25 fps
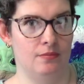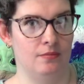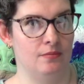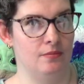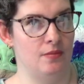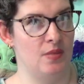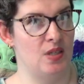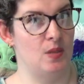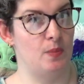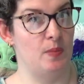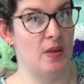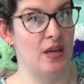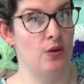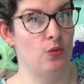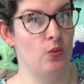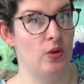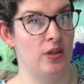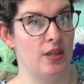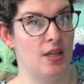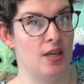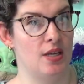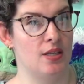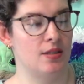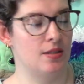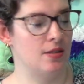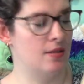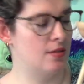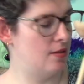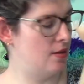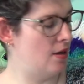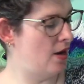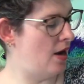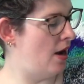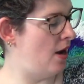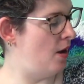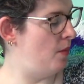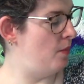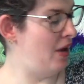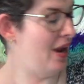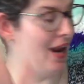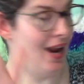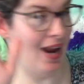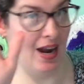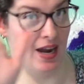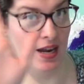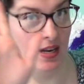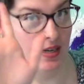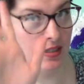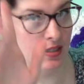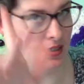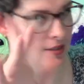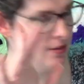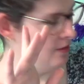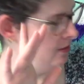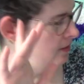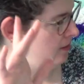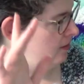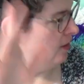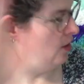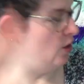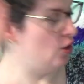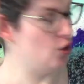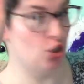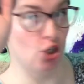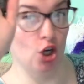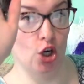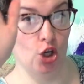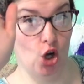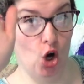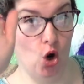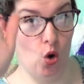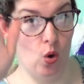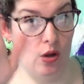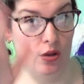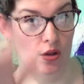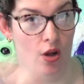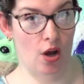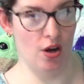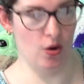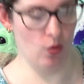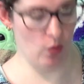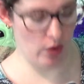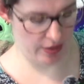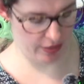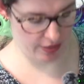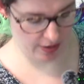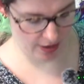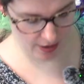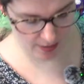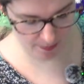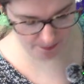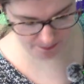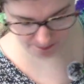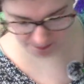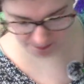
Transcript: spin with this. And to go along with it,